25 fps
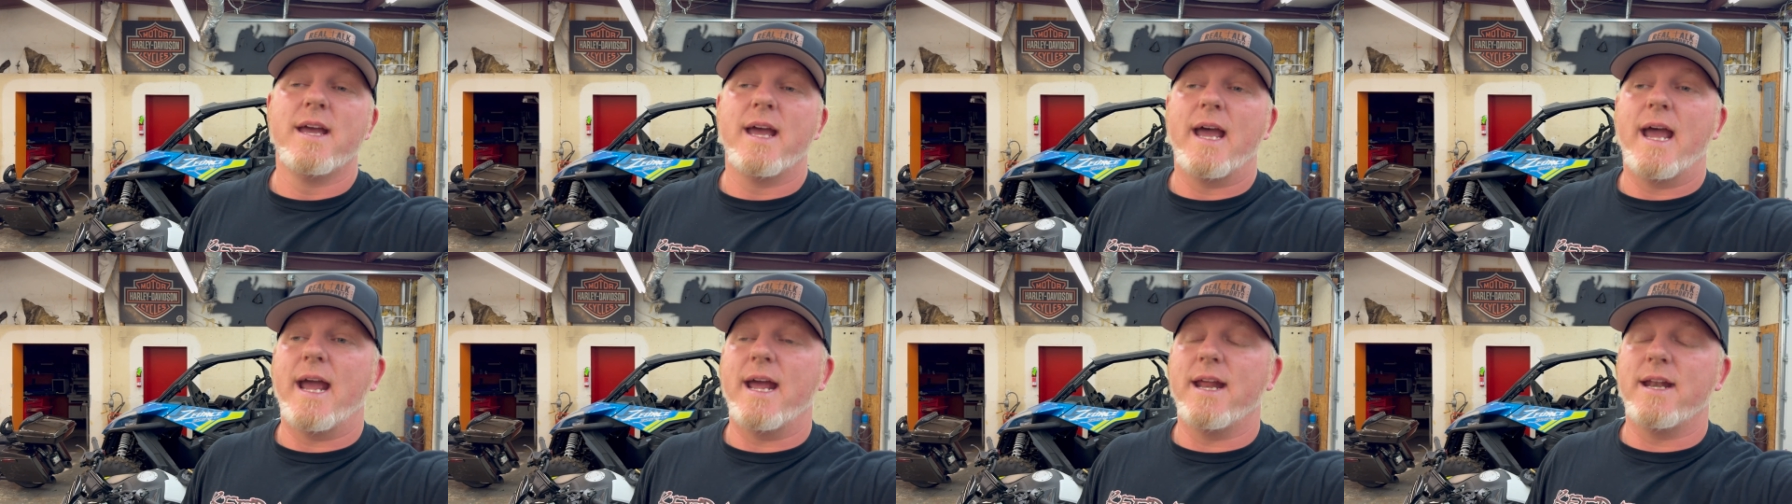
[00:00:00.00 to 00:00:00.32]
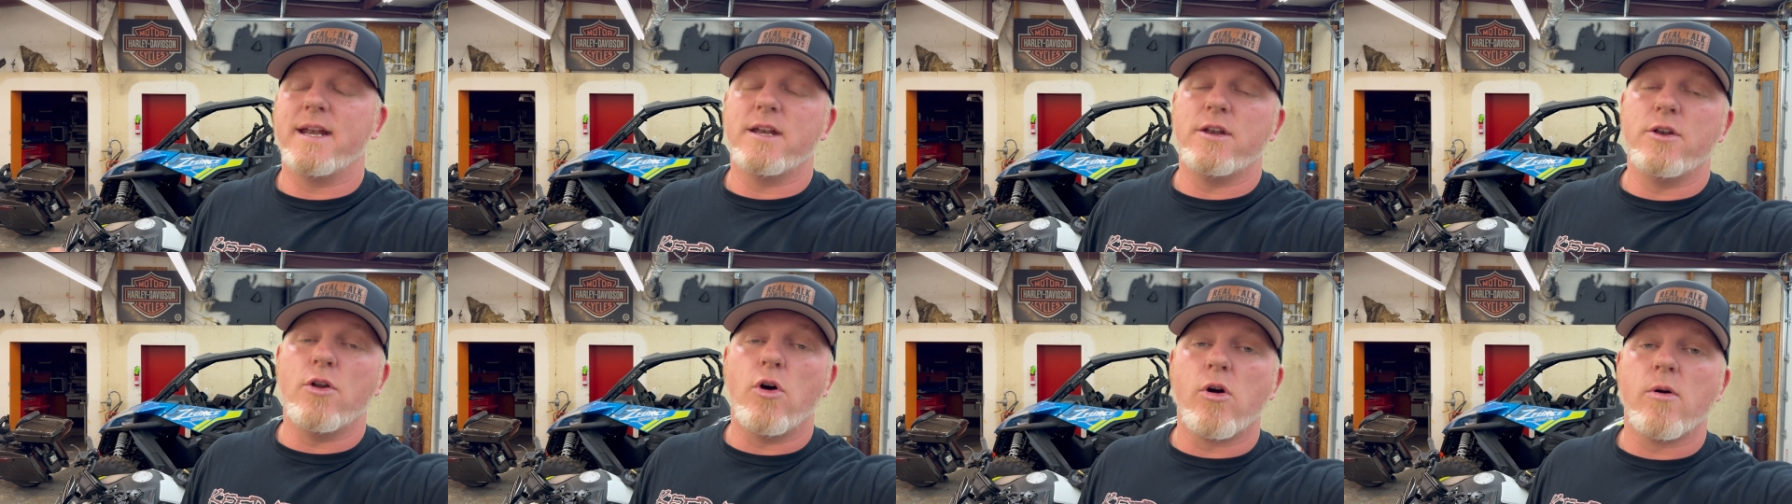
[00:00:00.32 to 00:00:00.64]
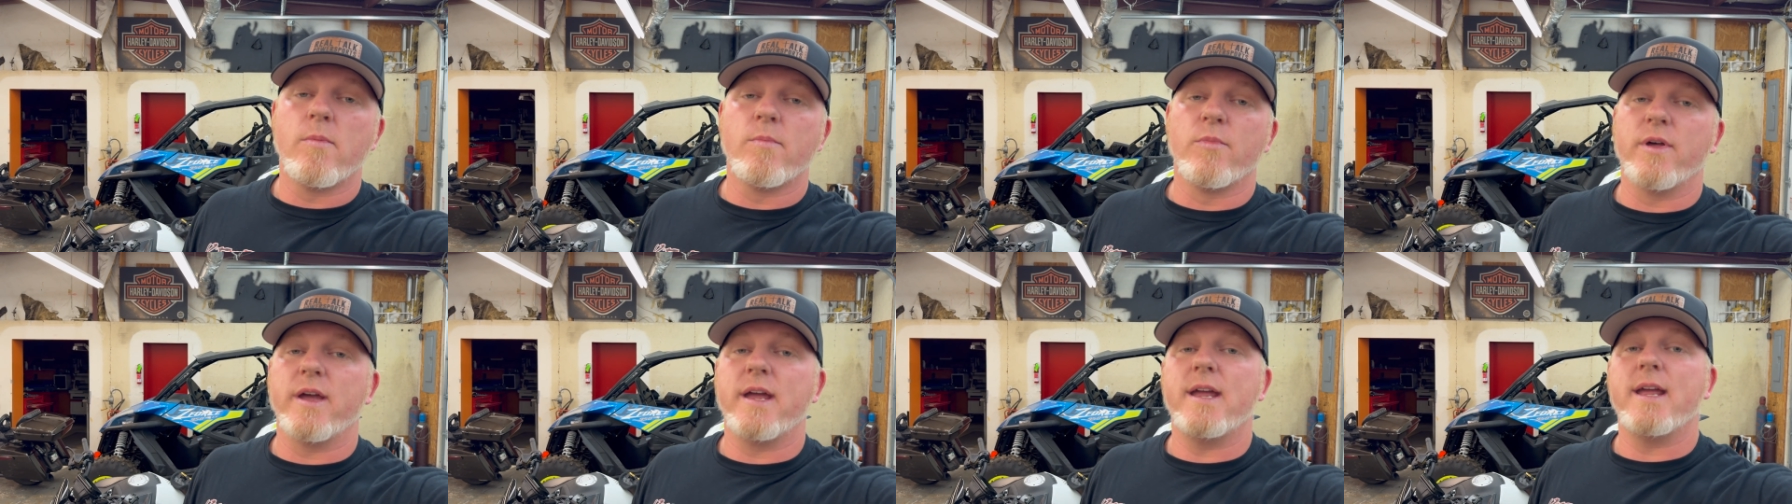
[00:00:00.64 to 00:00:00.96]
And
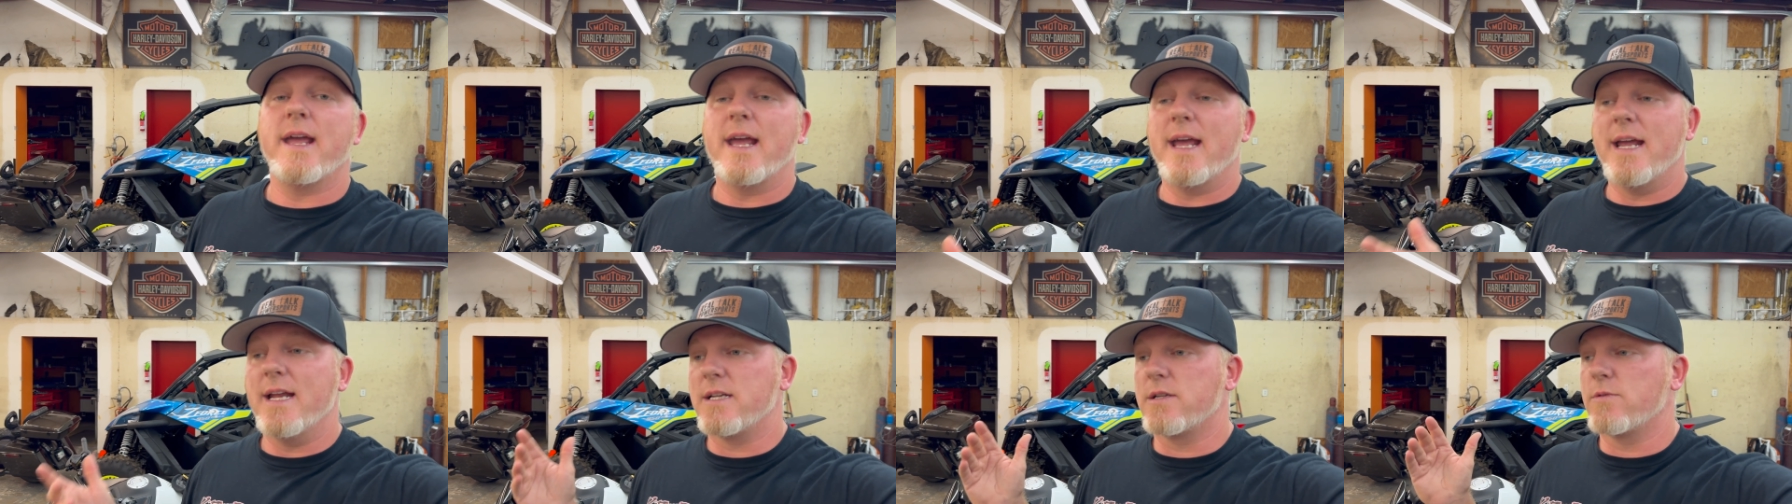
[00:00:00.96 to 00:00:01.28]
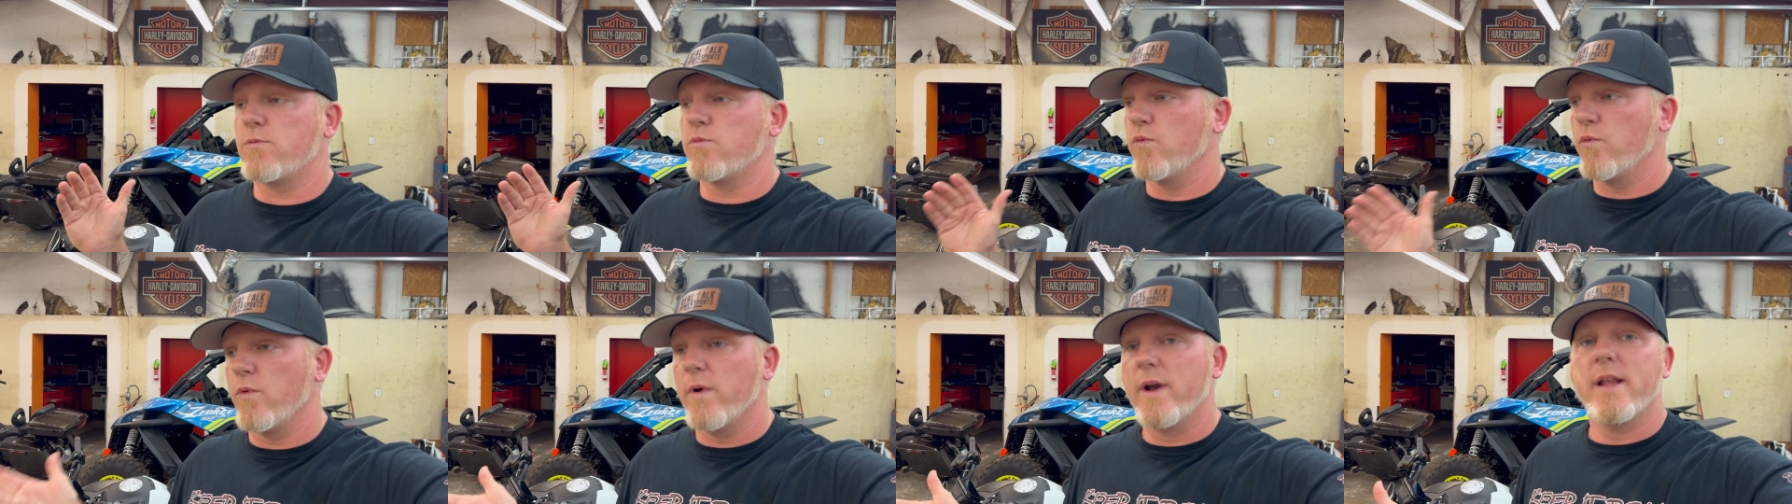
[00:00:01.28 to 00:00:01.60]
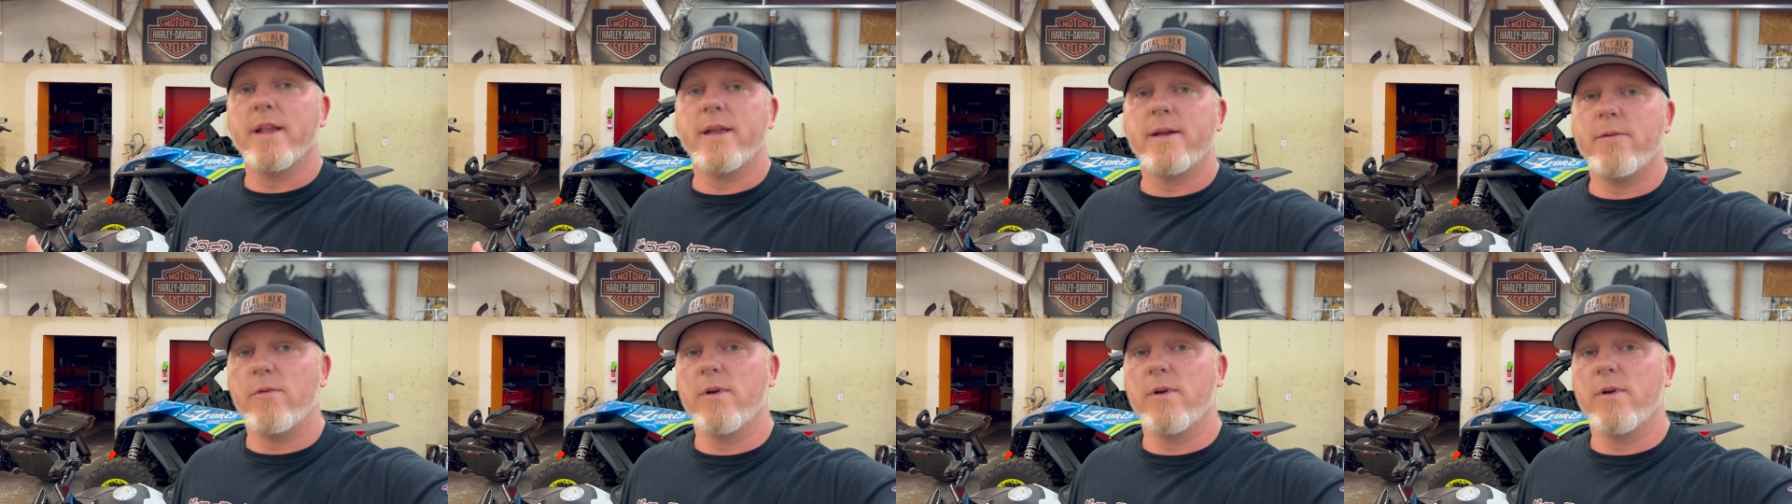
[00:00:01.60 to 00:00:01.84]
normally it's really,